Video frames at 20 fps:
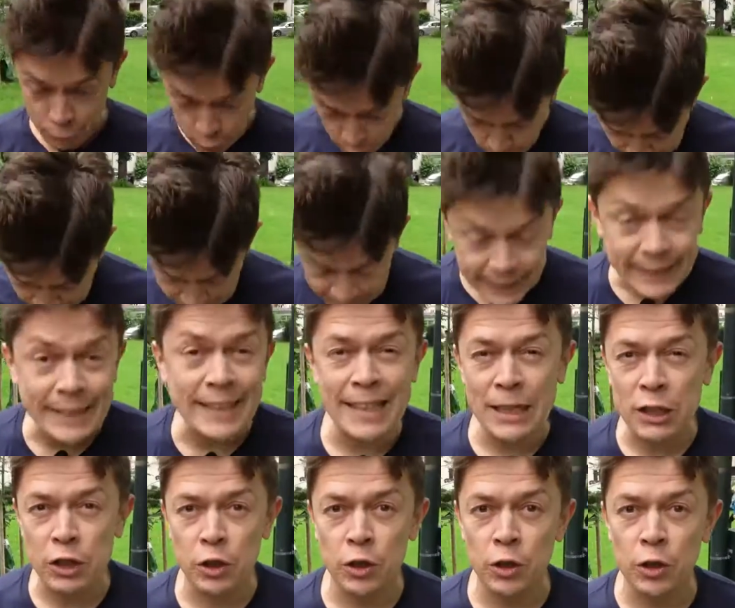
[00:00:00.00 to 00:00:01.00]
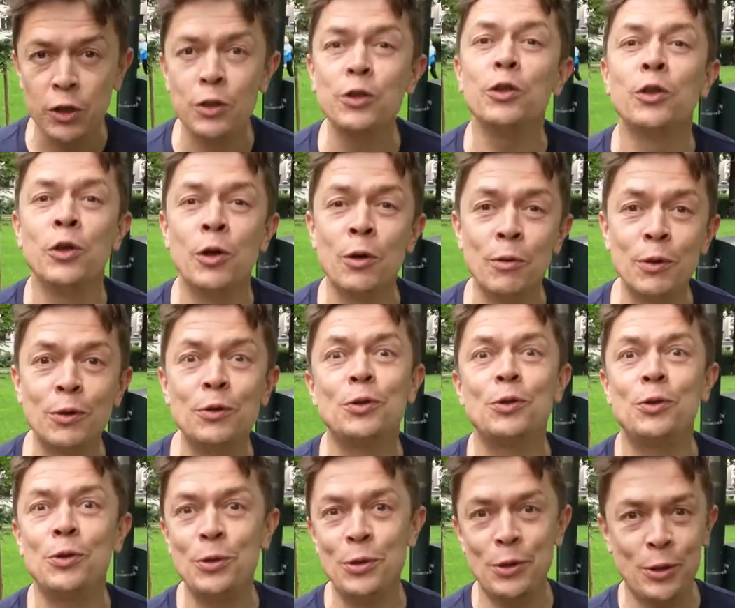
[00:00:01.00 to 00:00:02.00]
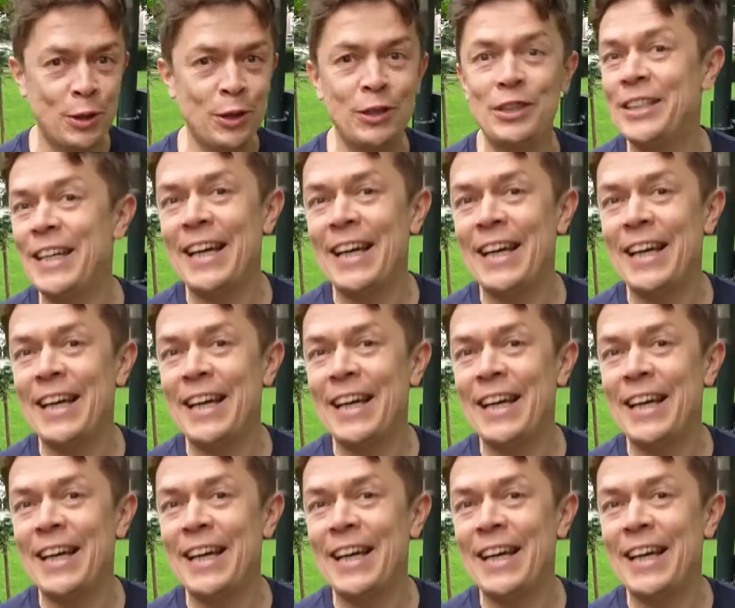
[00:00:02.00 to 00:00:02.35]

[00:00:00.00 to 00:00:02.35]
if you need a t-shirt, you know what to do.